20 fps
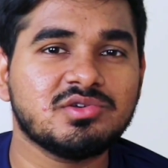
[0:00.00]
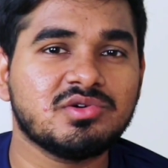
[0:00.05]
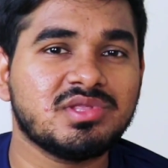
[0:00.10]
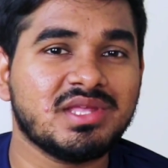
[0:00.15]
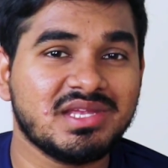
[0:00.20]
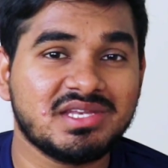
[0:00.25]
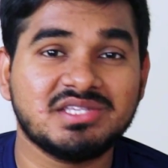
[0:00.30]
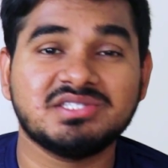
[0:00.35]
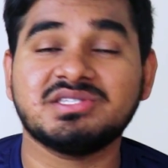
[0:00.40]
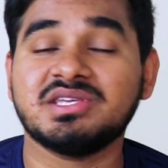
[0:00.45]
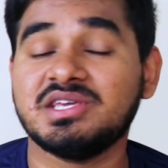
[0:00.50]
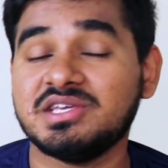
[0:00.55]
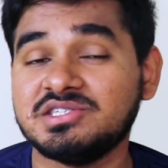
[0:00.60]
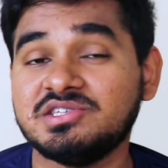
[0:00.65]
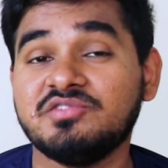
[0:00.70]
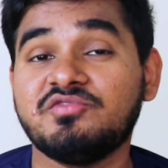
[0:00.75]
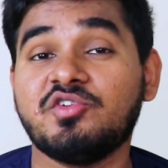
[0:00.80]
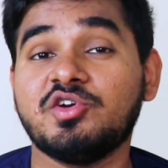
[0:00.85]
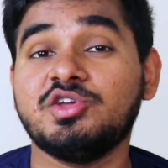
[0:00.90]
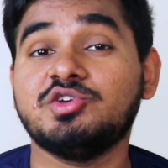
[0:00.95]
so that it is
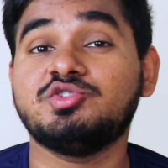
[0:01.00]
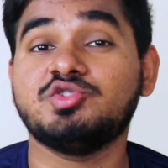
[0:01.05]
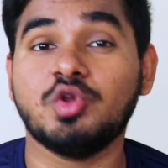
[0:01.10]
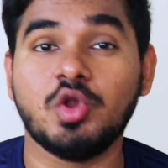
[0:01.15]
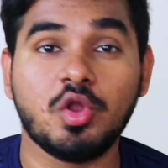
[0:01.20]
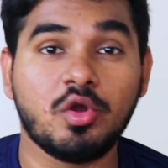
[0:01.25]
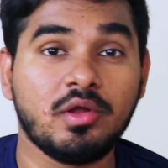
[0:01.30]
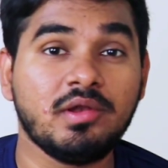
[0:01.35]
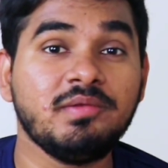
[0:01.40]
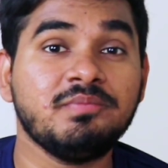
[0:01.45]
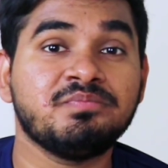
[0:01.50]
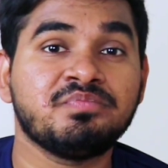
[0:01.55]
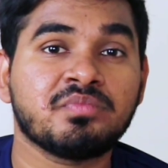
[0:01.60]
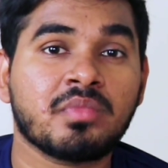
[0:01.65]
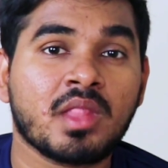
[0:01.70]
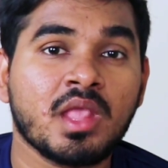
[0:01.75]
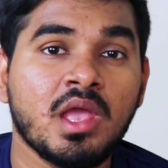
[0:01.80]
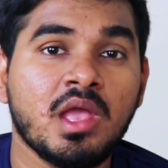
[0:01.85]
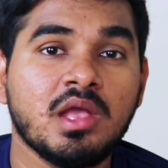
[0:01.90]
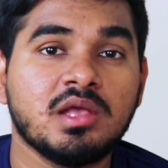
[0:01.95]
easy for you to learn
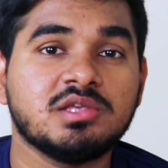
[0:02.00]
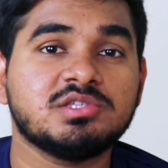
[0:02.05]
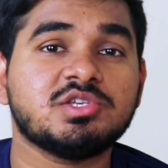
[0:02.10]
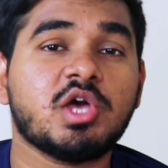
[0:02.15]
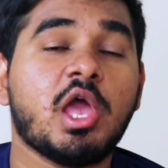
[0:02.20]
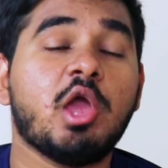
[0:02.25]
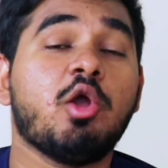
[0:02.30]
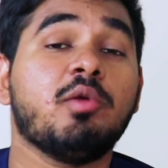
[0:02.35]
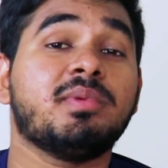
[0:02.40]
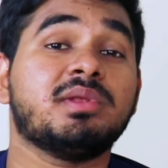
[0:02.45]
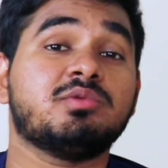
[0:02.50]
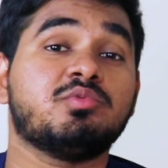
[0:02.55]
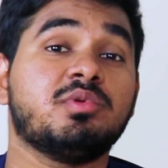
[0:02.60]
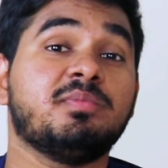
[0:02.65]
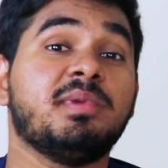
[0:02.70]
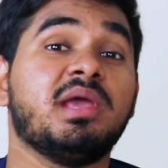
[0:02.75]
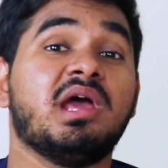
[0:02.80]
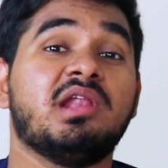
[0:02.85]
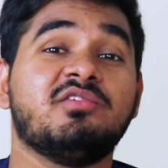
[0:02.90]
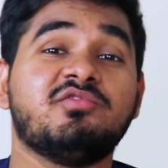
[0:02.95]
so i hope it would
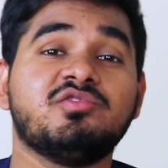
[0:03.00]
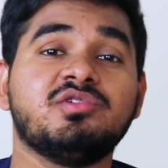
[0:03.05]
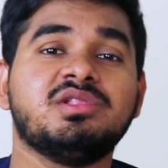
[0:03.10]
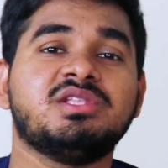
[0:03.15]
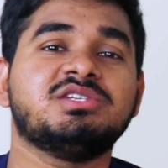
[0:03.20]
be helpful